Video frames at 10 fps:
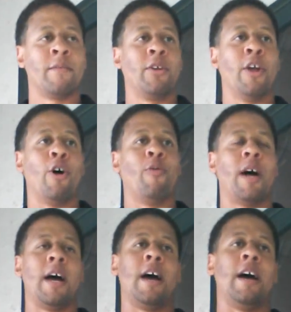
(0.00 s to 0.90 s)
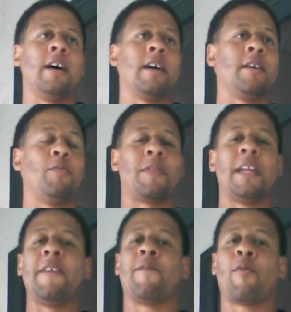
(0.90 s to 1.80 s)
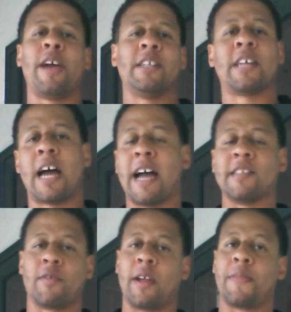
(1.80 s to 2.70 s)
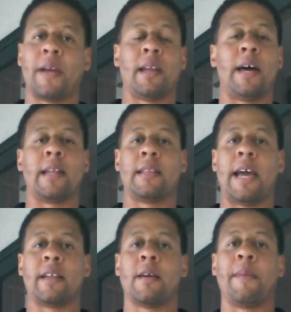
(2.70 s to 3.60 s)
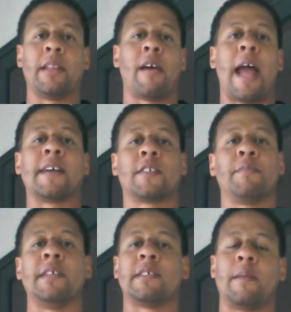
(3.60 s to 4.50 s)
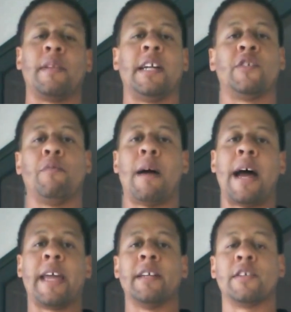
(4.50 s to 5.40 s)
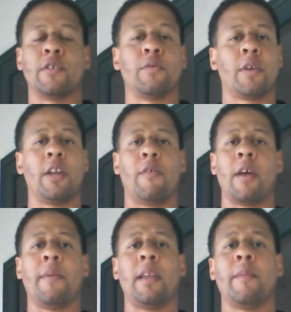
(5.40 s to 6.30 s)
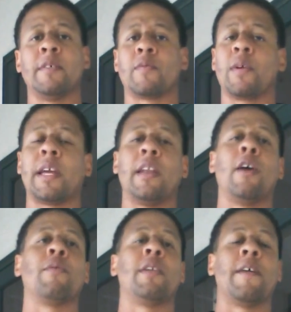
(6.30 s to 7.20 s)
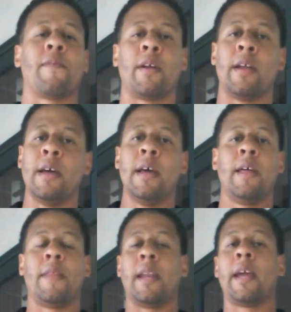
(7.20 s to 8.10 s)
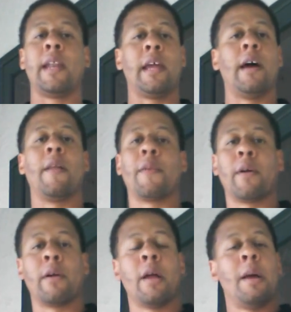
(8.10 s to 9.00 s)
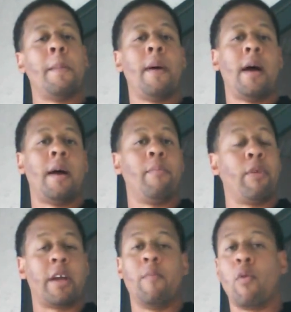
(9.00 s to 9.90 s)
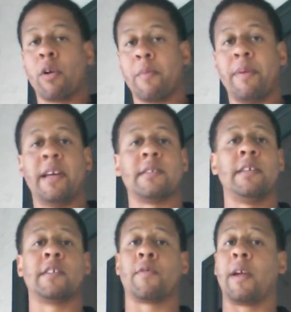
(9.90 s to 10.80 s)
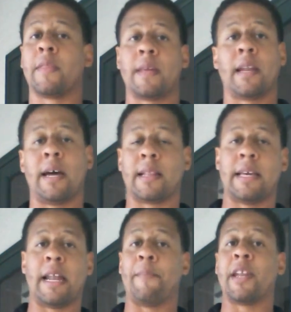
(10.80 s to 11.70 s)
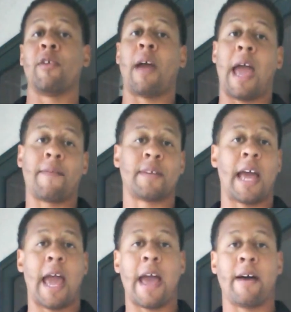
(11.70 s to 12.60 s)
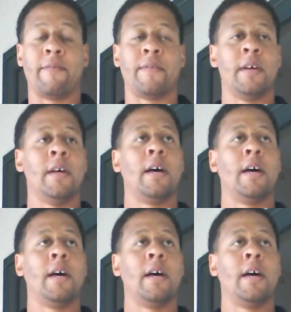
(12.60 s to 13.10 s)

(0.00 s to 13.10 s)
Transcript: With any franchise or anything like that, there has to be something that you buy into. MLM is really no different than any other brick and mortar business or anything like that. You have to have